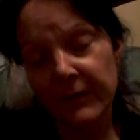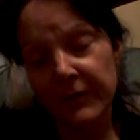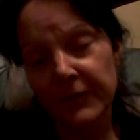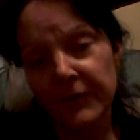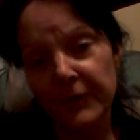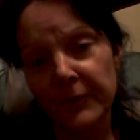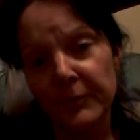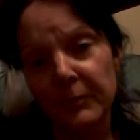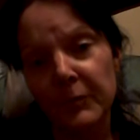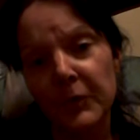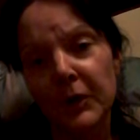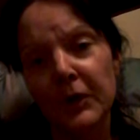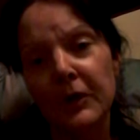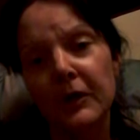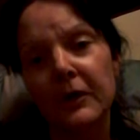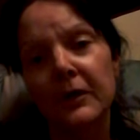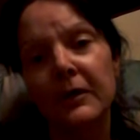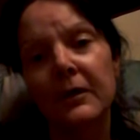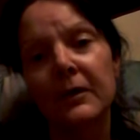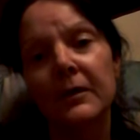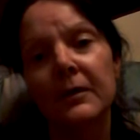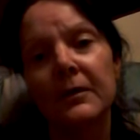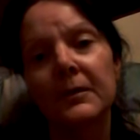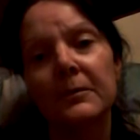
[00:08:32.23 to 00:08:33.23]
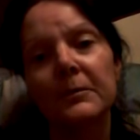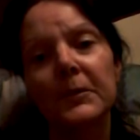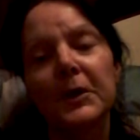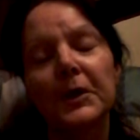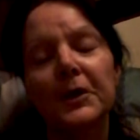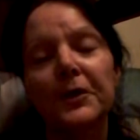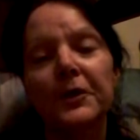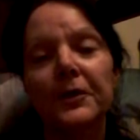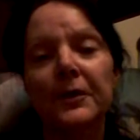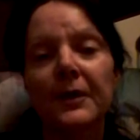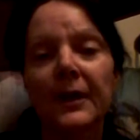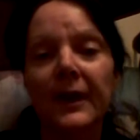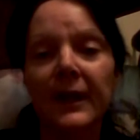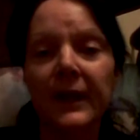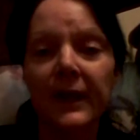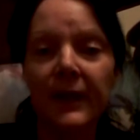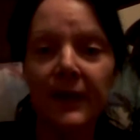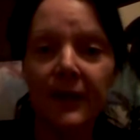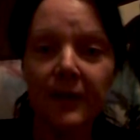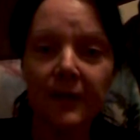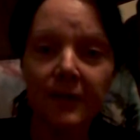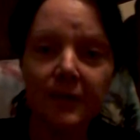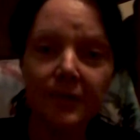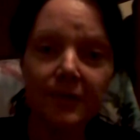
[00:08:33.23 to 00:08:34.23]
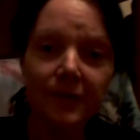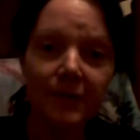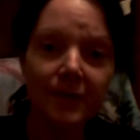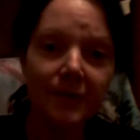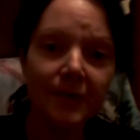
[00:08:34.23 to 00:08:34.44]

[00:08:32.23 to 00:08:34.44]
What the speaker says: and your mom and your aunts